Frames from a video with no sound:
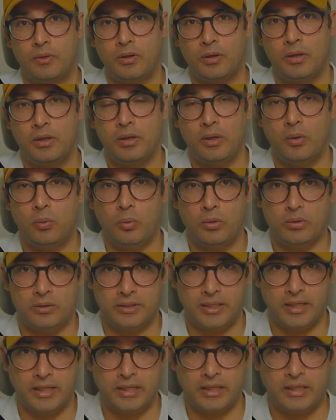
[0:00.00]
We'll
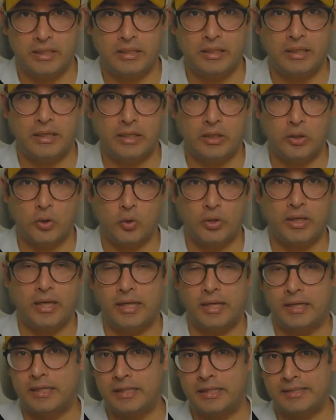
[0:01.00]
take a look at an
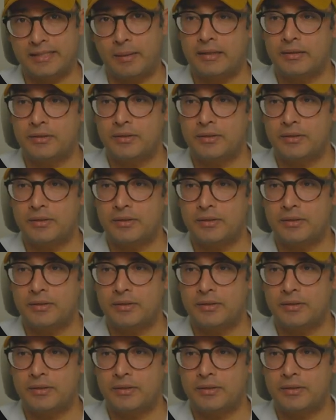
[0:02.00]
example.